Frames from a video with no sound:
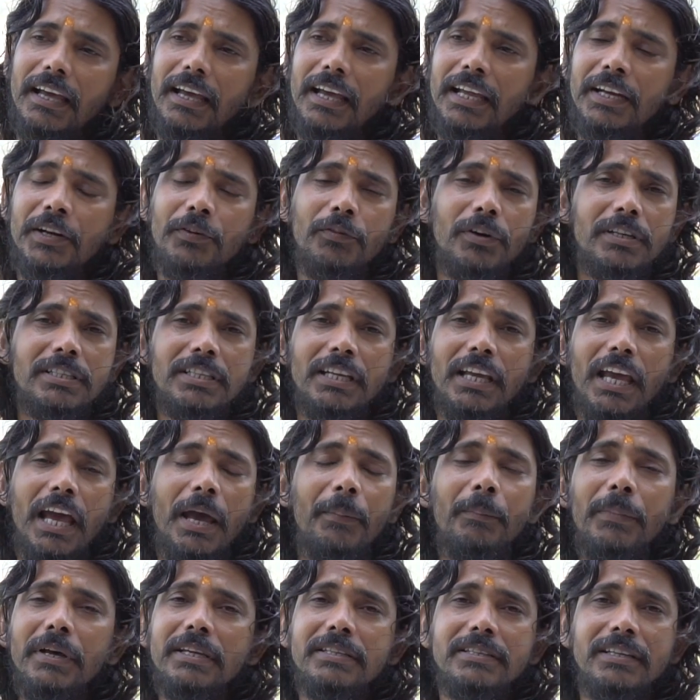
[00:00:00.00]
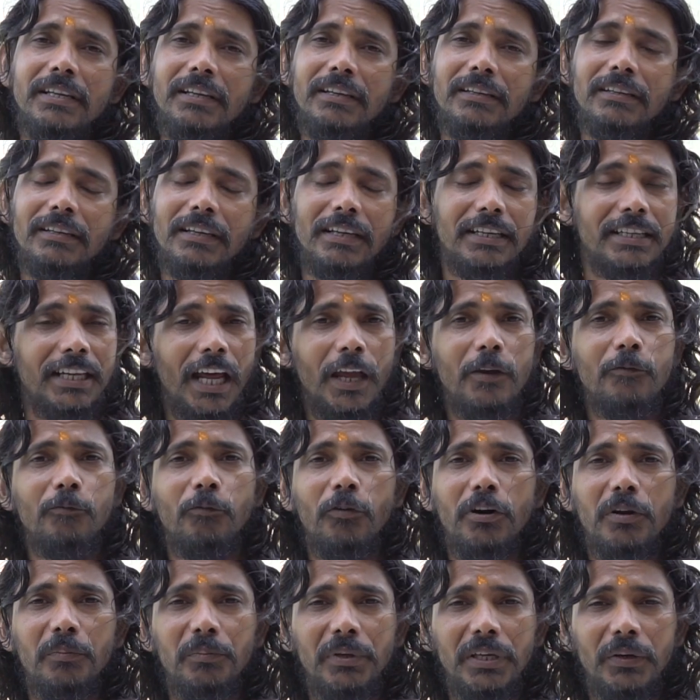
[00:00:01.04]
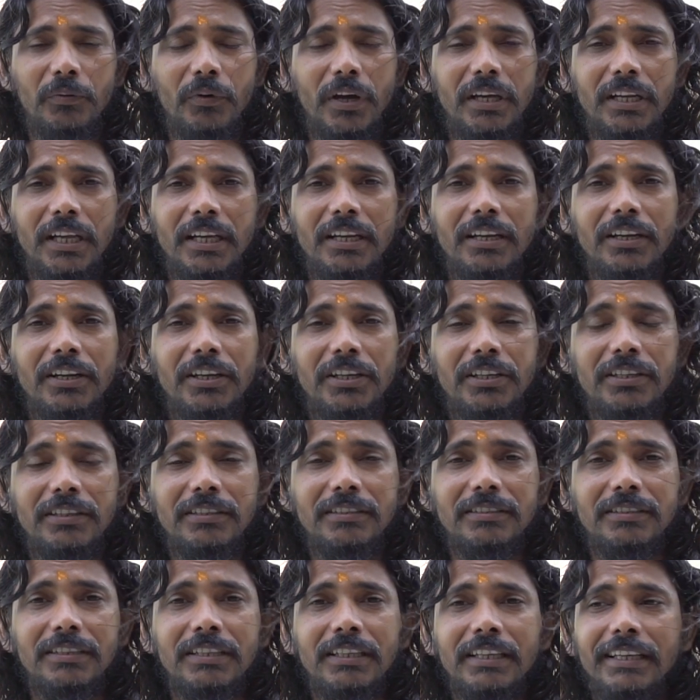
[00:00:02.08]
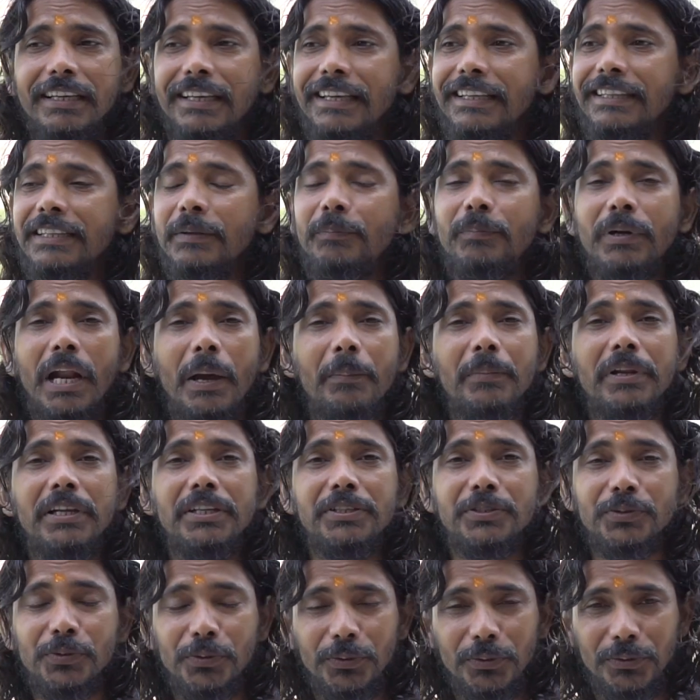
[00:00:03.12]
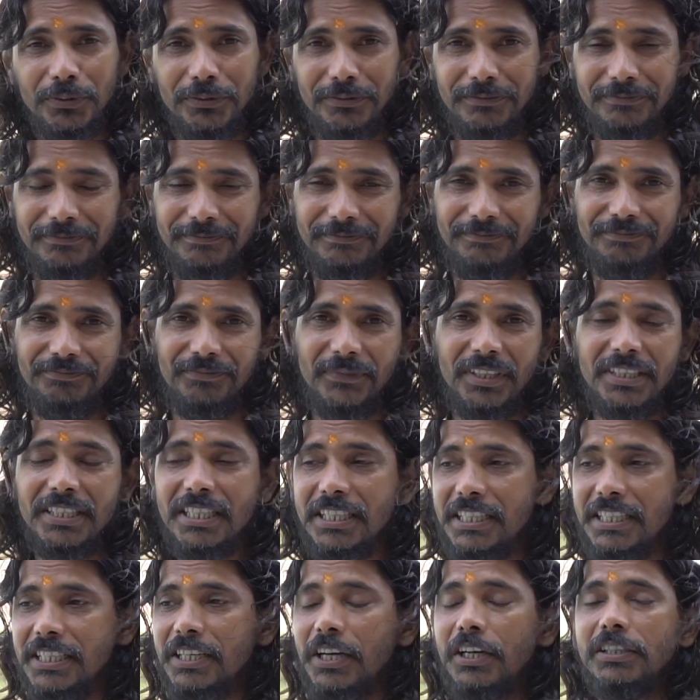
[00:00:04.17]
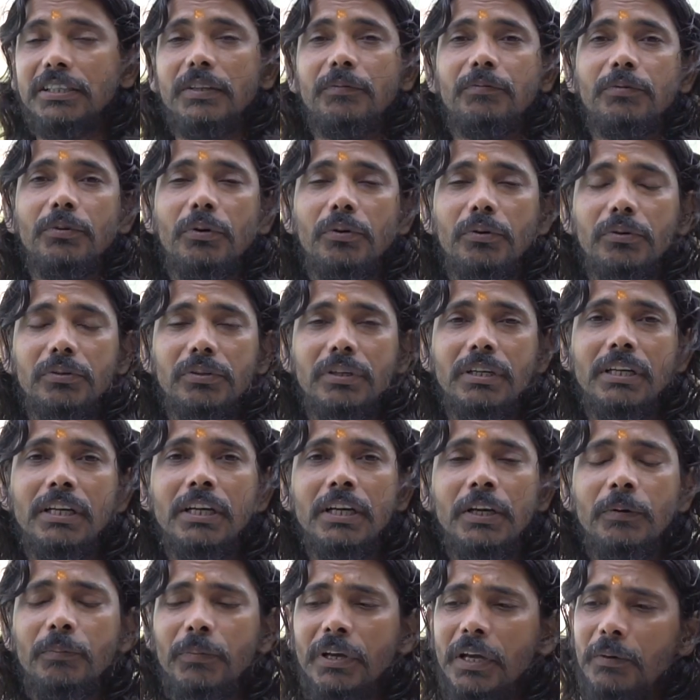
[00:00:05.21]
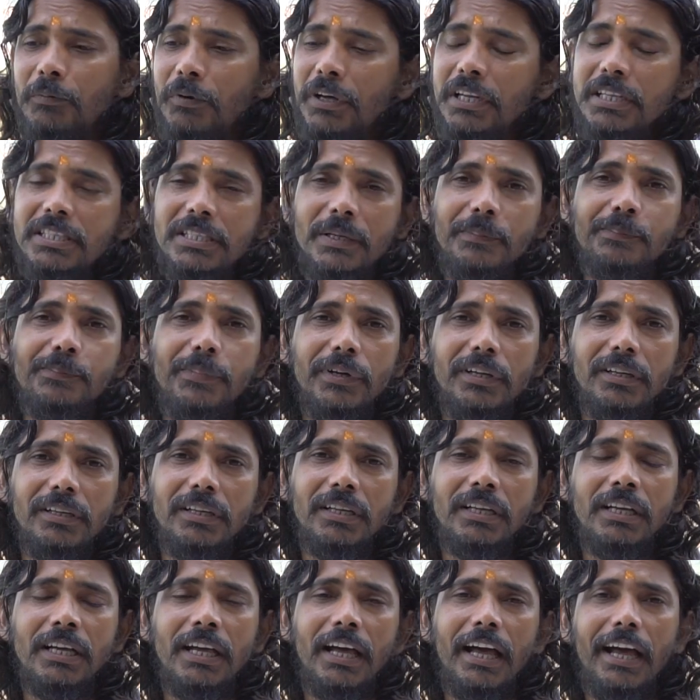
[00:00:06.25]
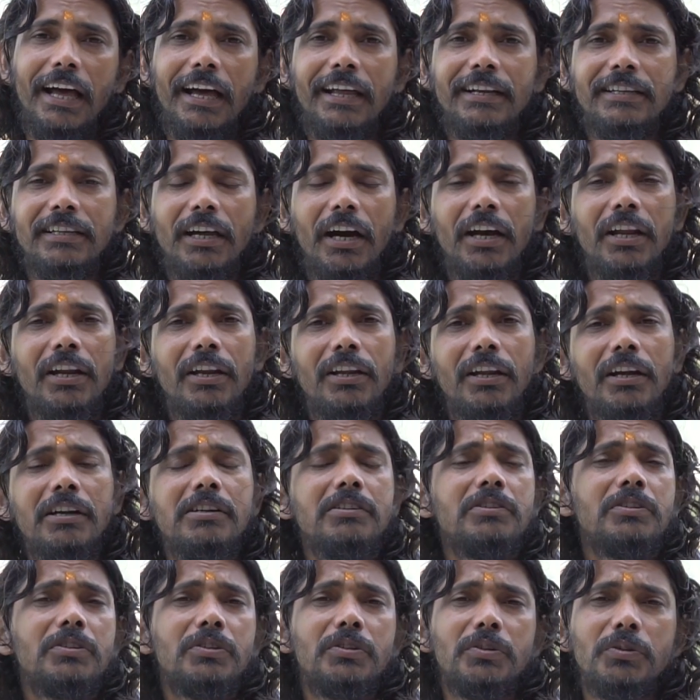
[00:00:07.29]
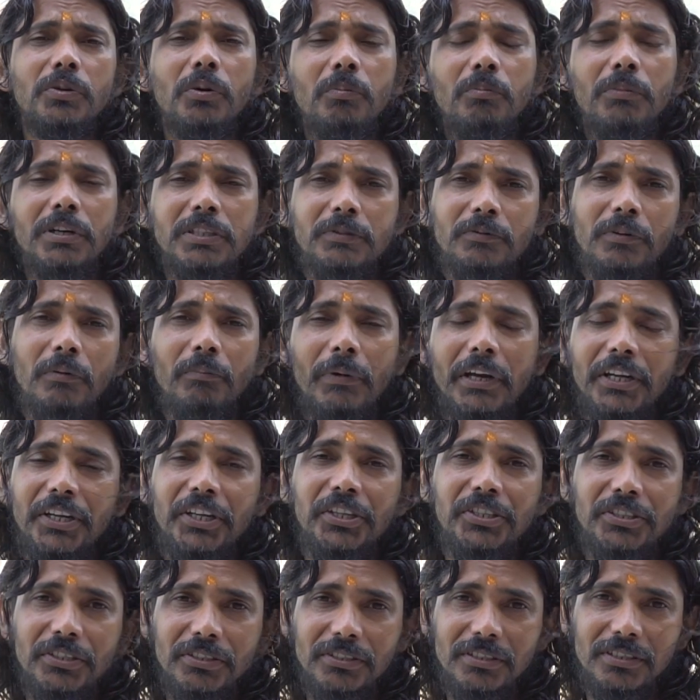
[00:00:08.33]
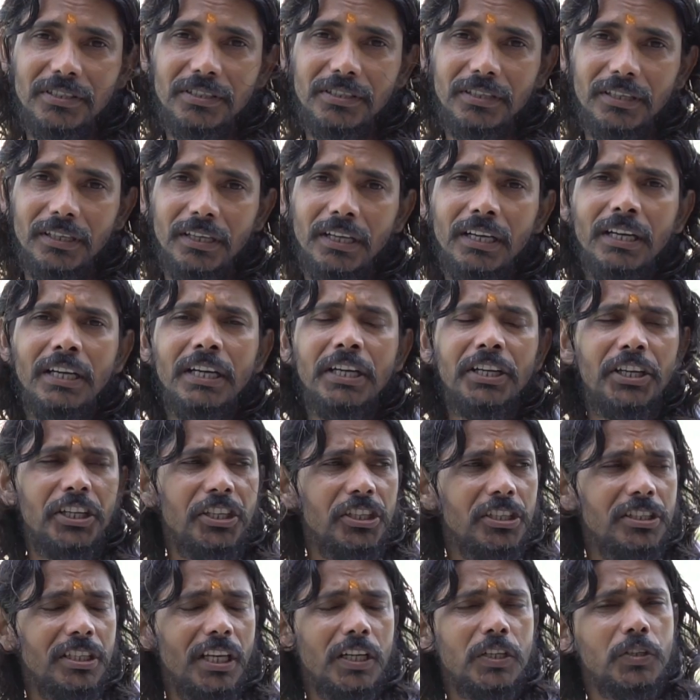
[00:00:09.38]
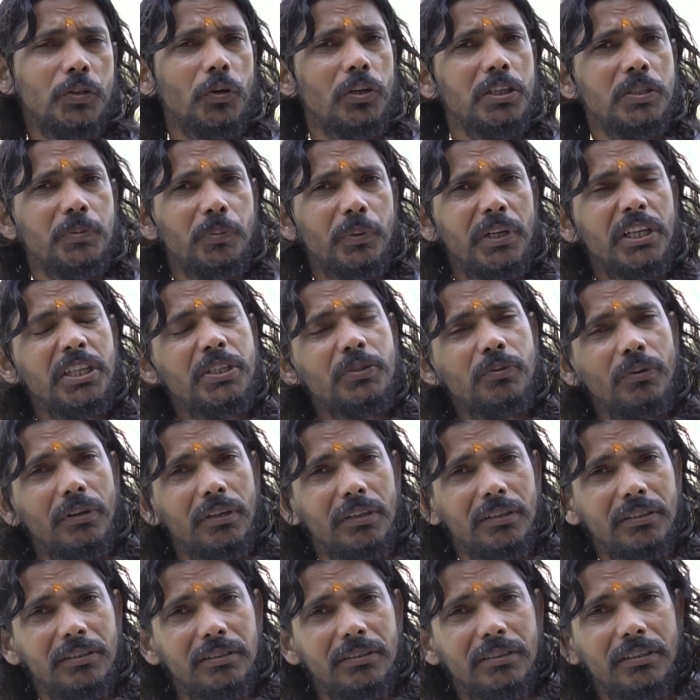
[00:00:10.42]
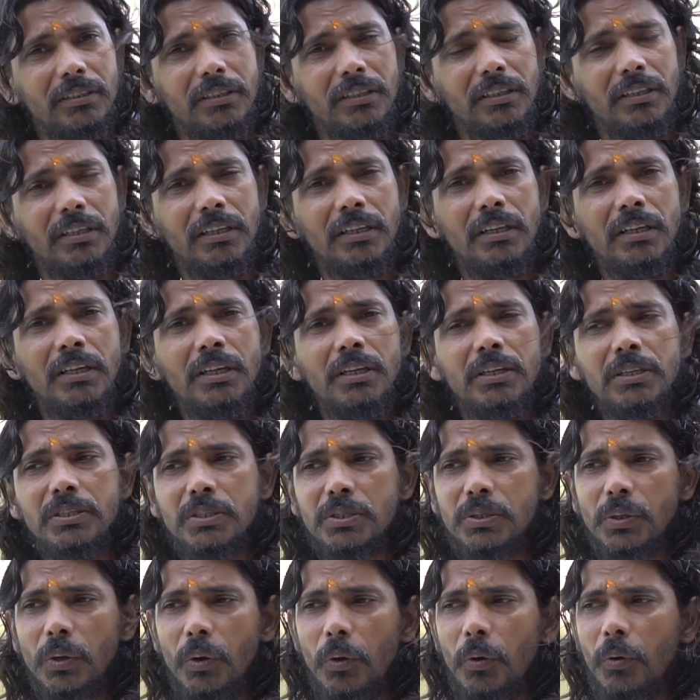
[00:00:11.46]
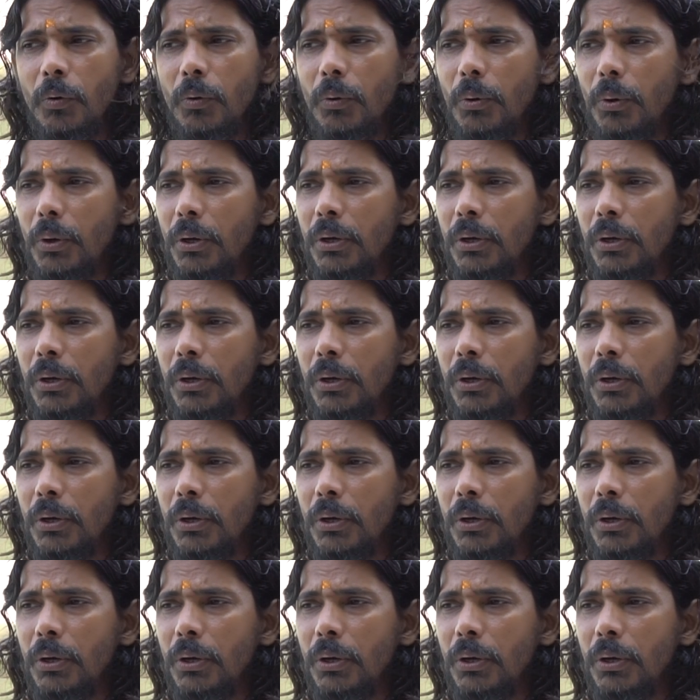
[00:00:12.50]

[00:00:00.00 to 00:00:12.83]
it was an amazing time for me when I learned in the primary school, sitting on the floor, being very simple, and I learned so much from my teachers. Teachers are so spiritual, so